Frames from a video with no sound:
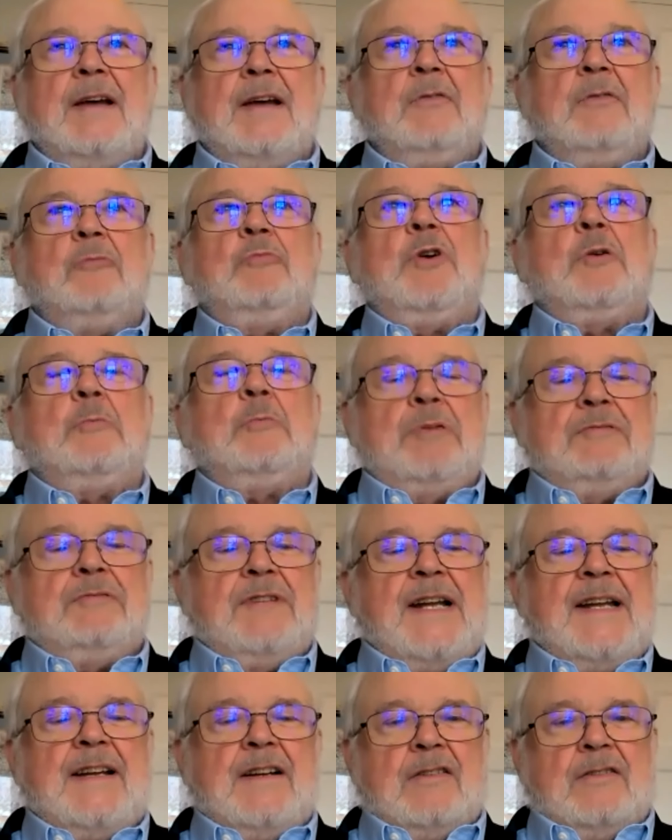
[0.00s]
we're
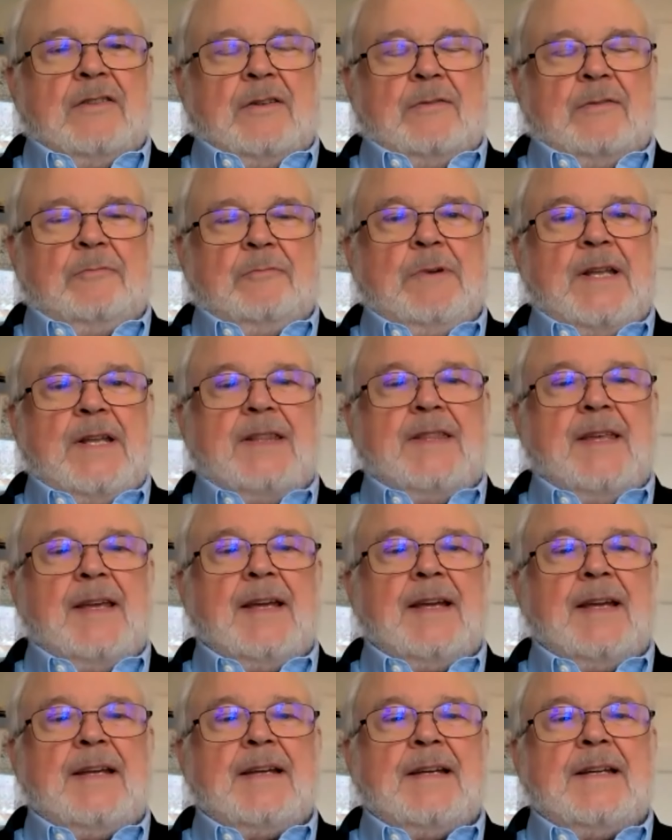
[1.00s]
beleaguered. We
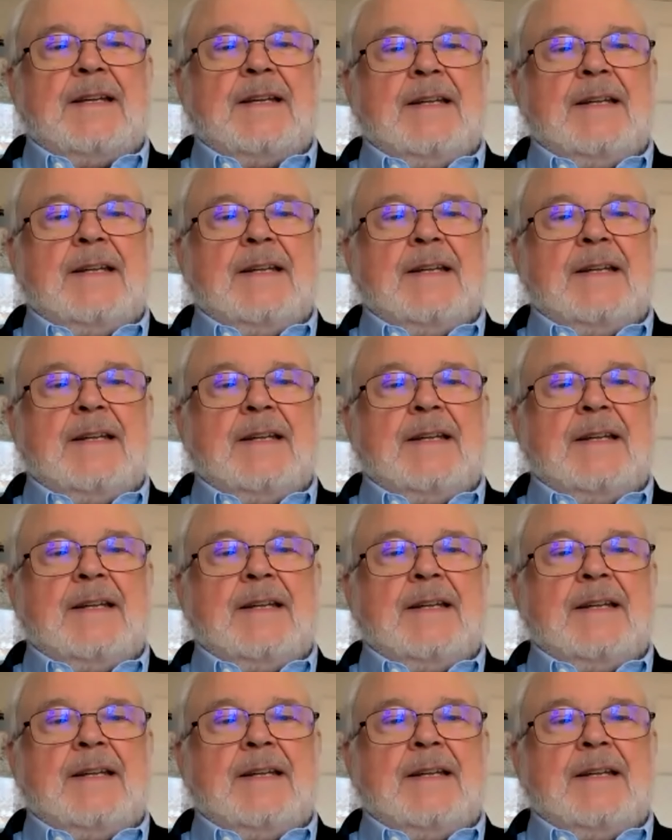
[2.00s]
think,